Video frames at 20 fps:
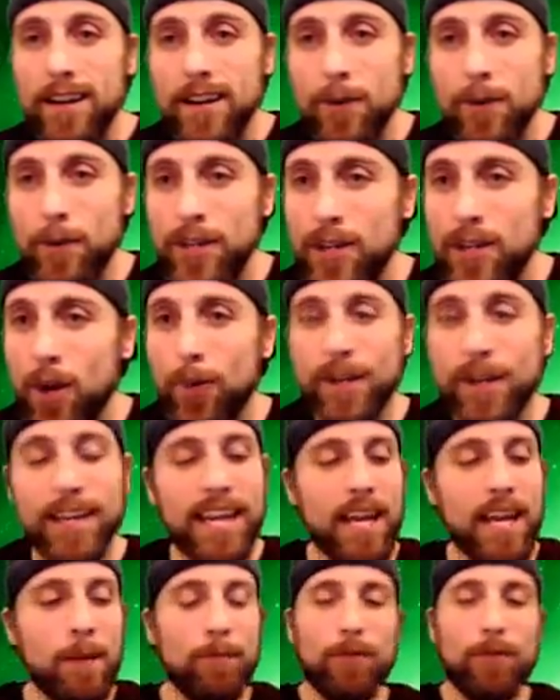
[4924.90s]
We know we
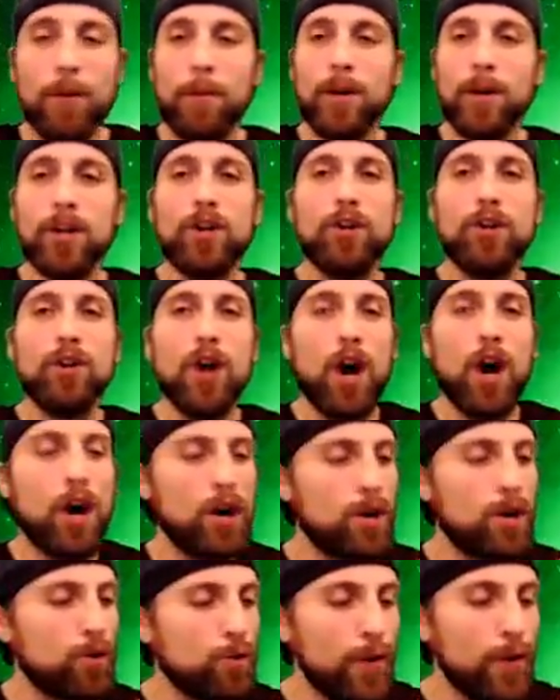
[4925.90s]
came from a, a
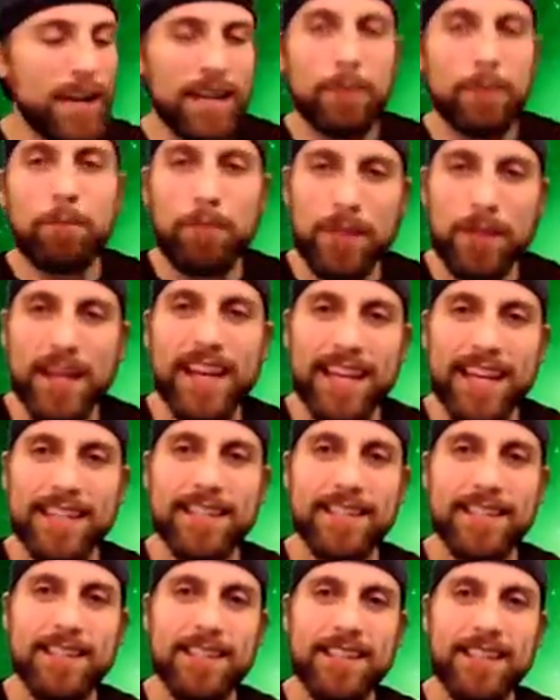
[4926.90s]
great
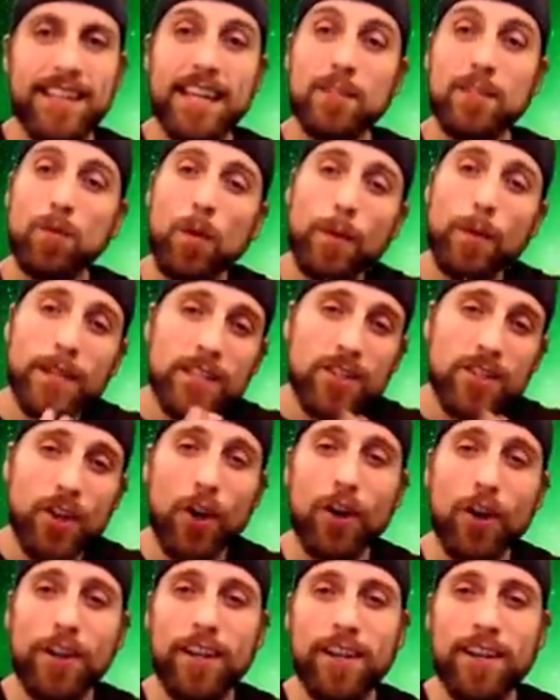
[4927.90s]
place. That's where we
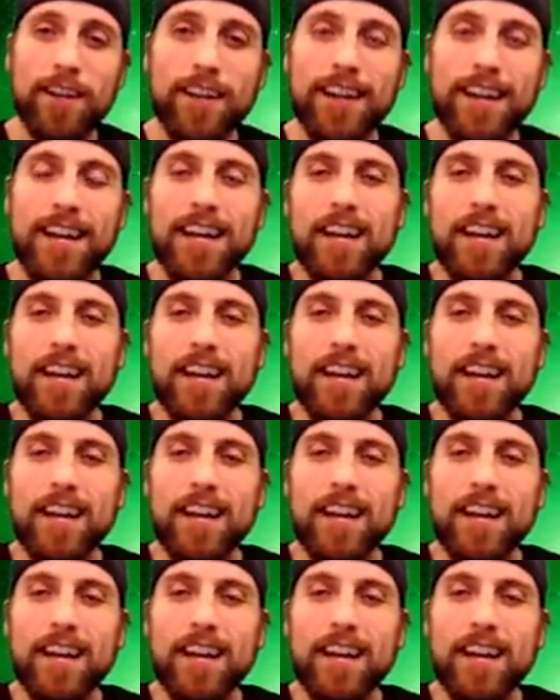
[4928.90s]
started.